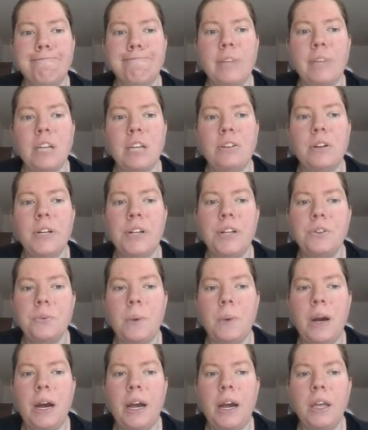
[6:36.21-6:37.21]
So that's
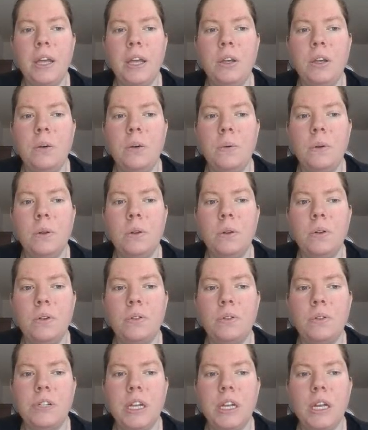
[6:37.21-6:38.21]
why you will
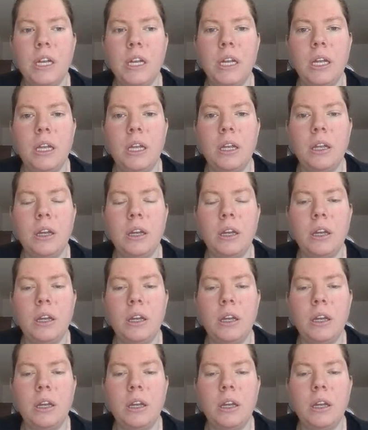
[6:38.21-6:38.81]
see